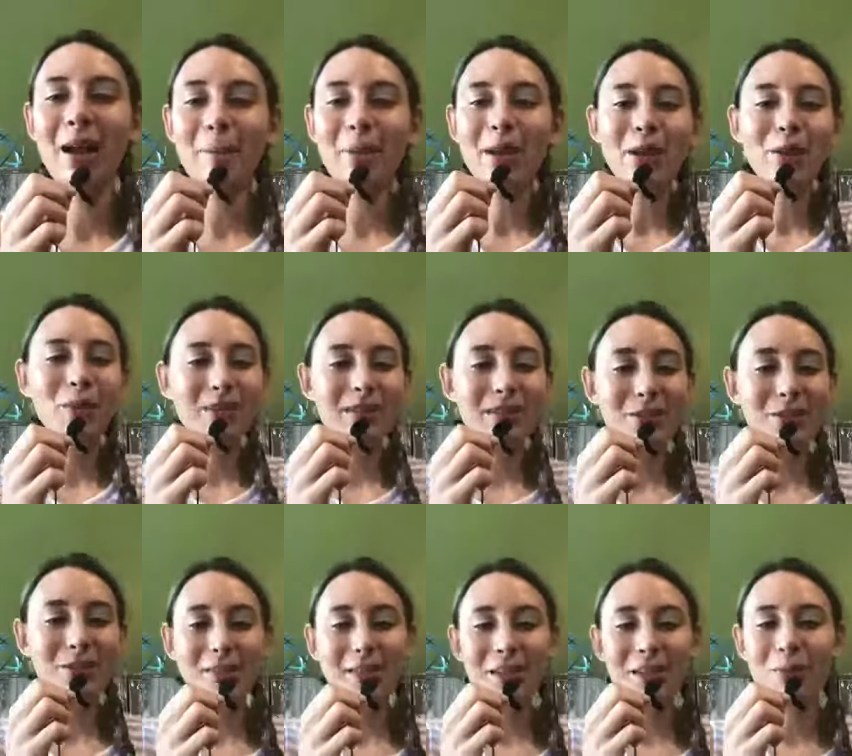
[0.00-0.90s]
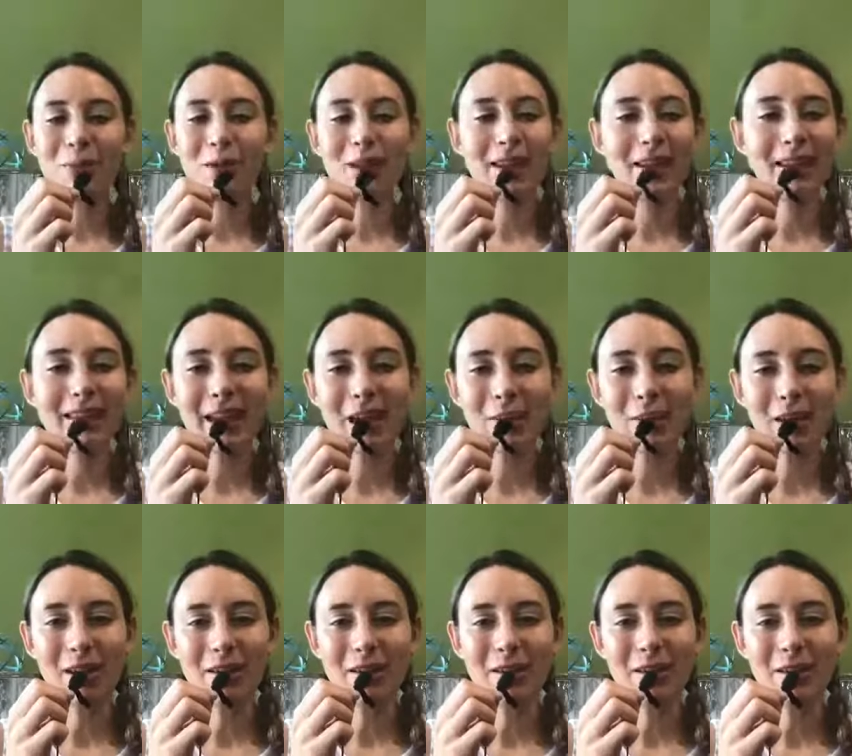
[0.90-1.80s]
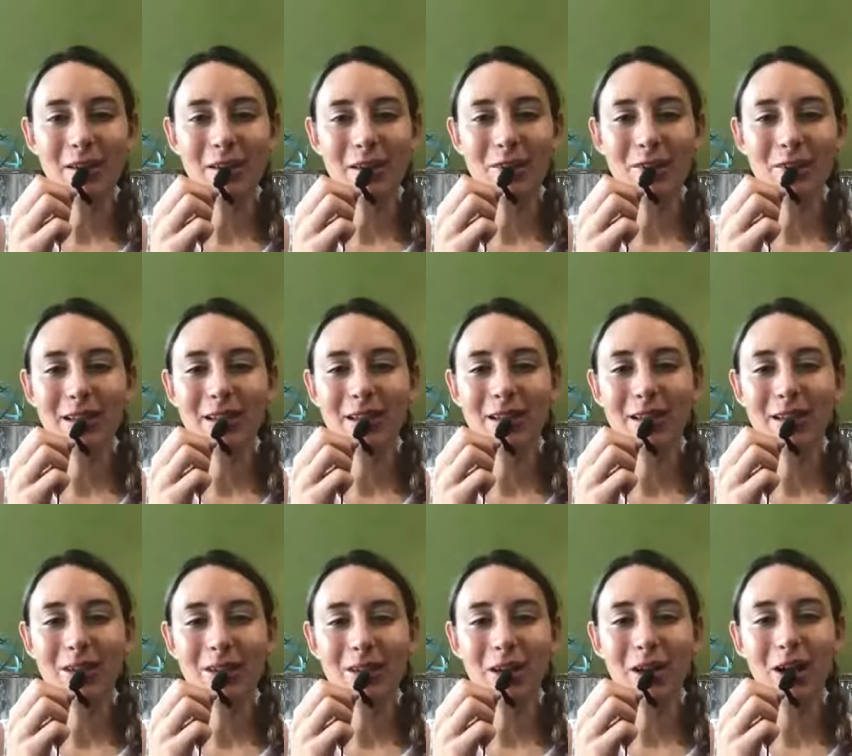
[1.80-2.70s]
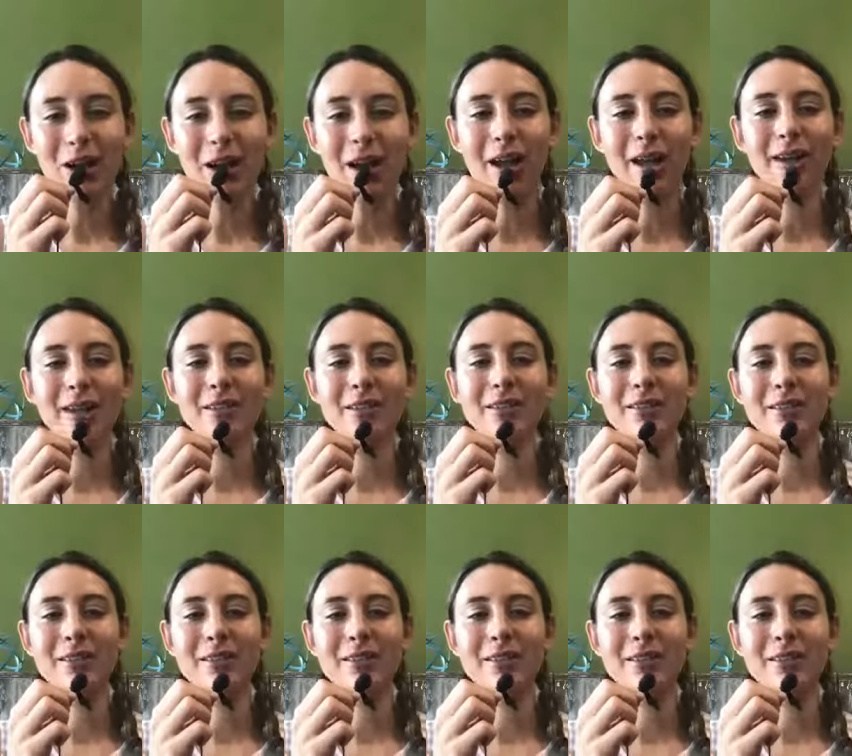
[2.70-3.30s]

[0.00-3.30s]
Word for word: but it wasn't really working that well, so it was a little odd.